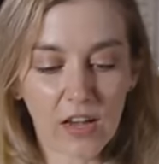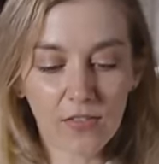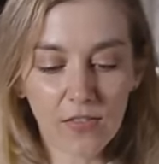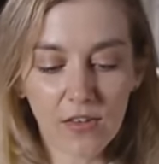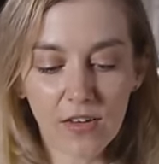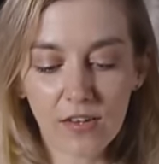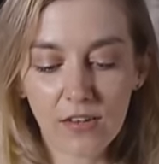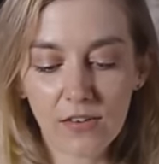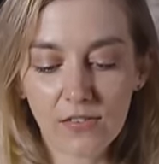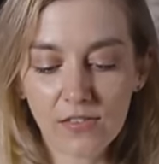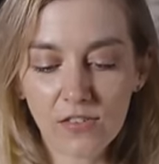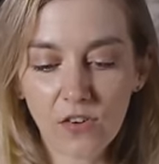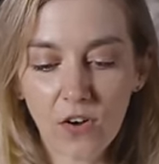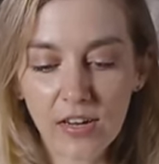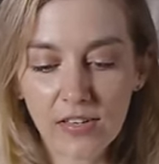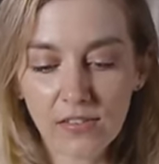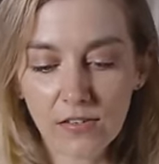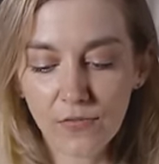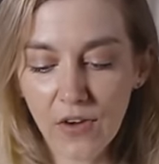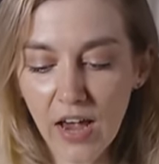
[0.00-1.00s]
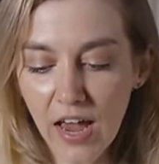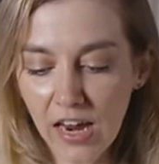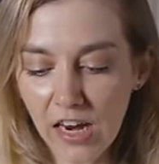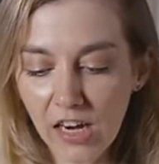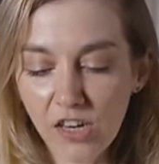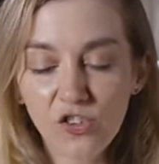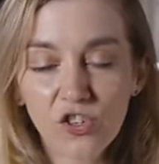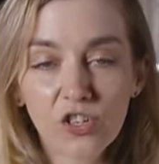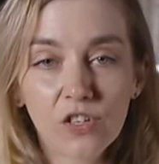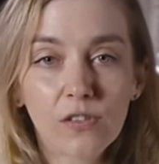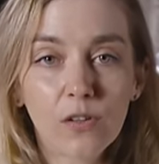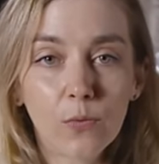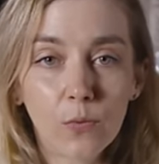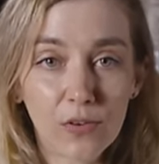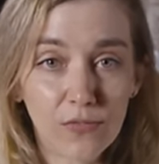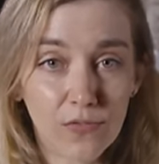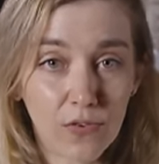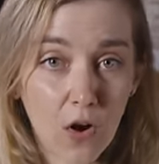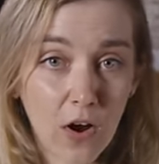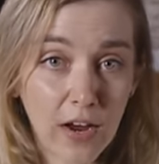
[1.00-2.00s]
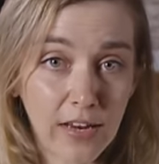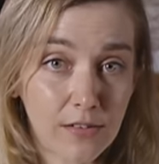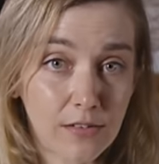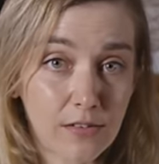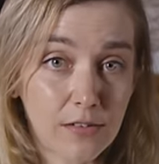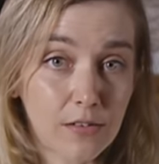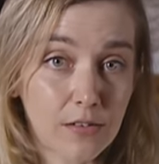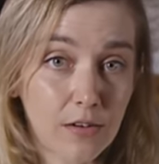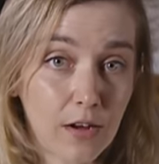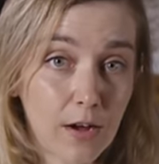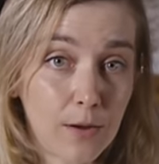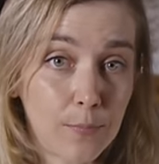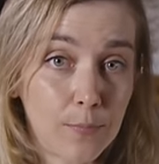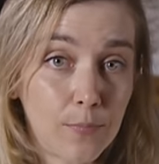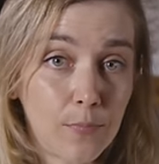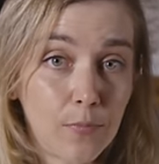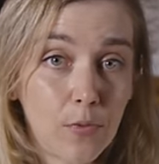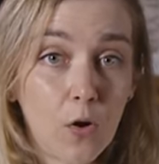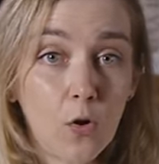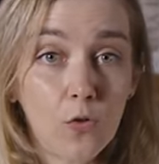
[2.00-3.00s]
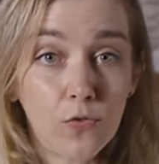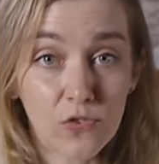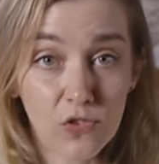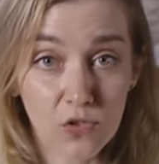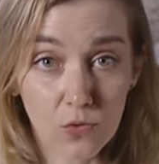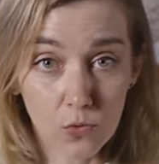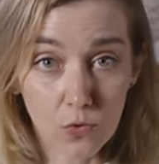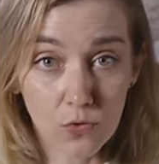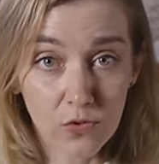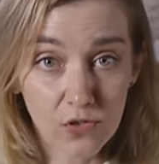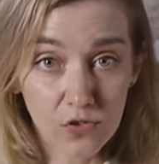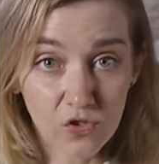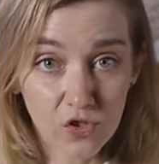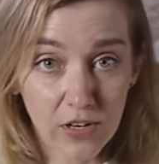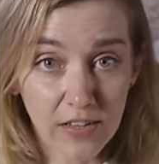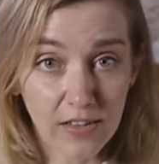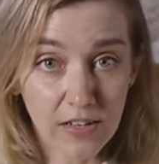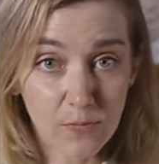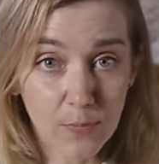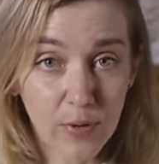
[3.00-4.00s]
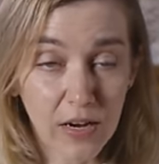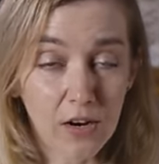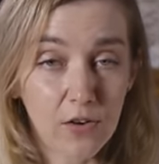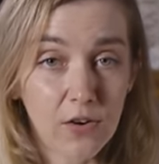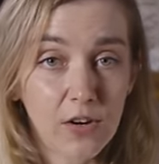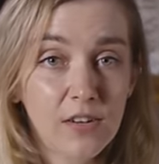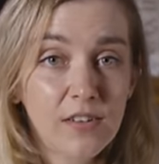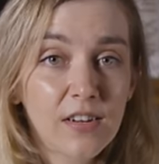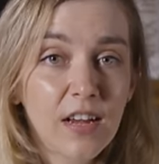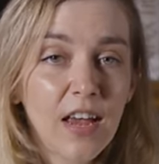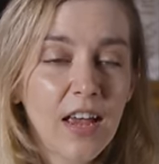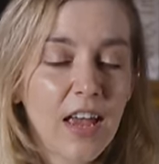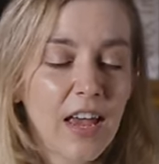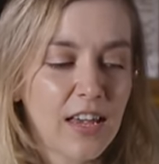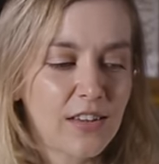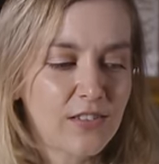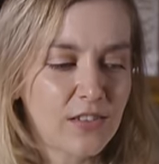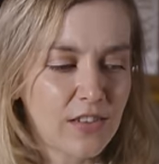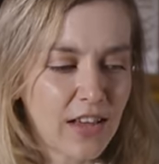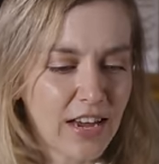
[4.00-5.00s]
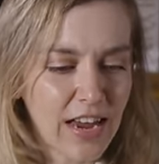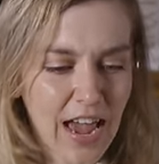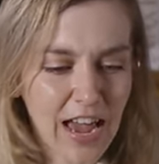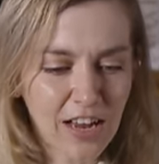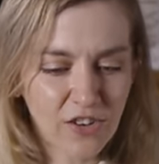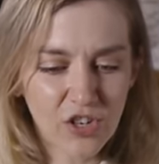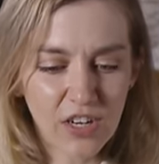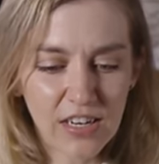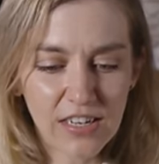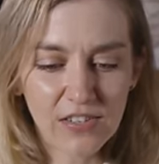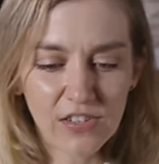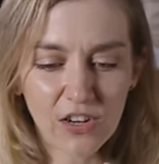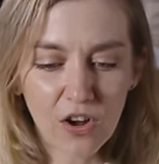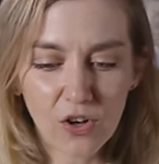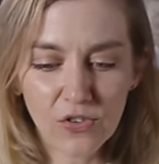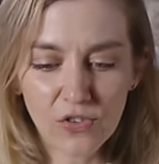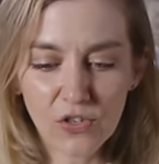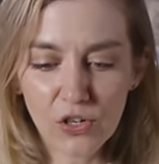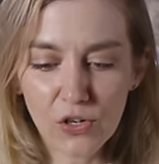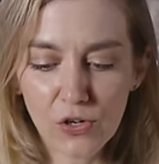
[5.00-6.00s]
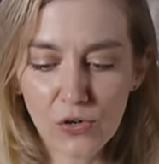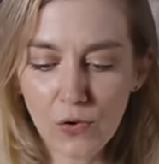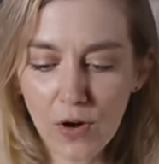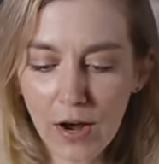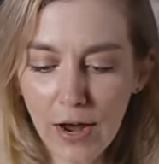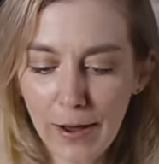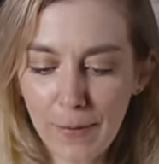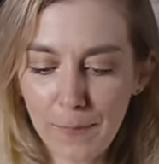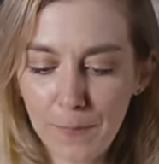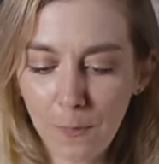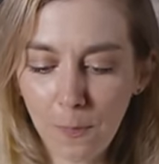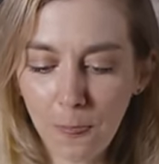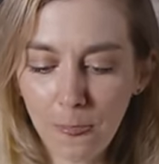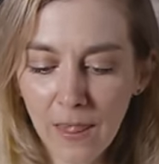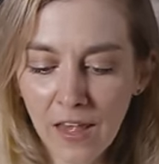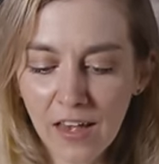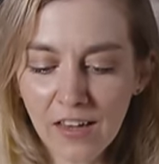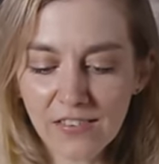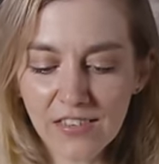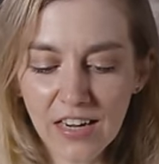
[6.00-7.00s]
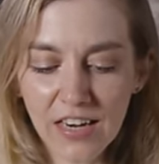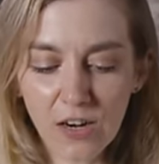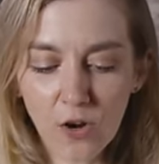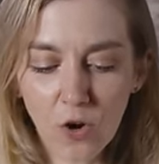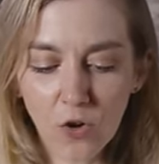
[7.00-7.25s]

other signs of age that we find um, on swords during this period is that they actually start to um, take